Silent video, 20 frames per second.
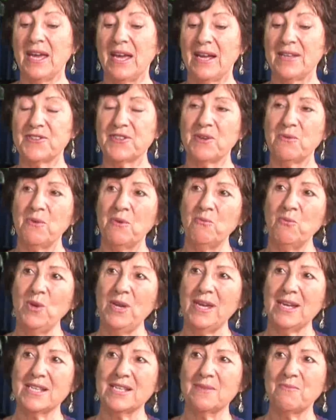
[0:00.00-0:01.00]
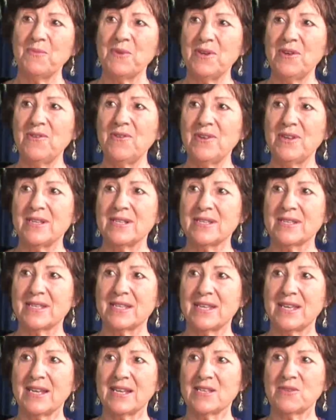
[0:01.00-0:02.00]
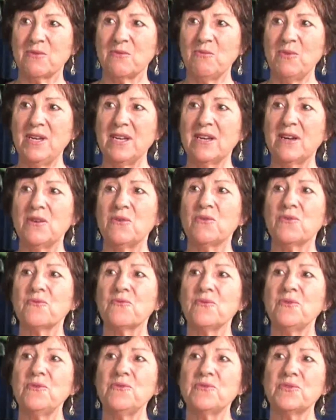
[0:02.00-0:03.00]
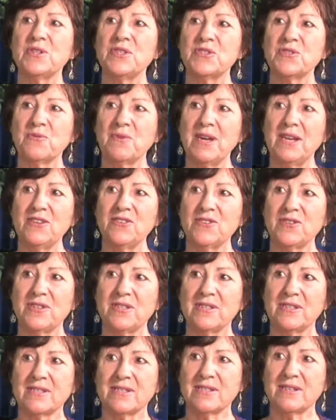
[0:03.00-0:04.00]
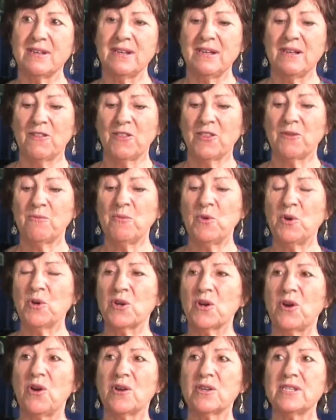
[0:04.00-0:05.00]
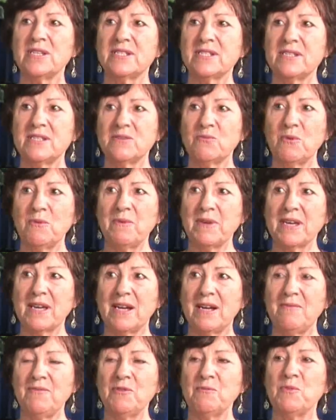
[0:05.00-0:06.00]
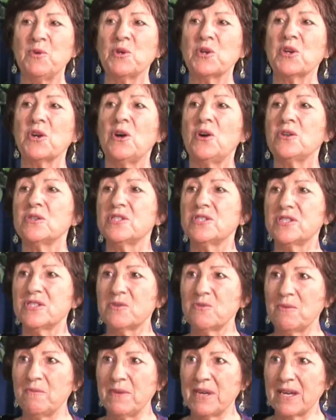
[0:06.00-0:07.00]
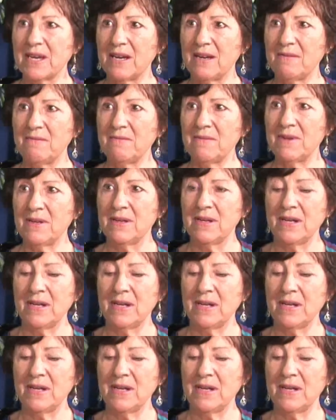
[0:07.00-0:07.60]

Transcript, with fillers: And so when we experience things, when we go through situations, the more cognitant we become, the more conscious we become,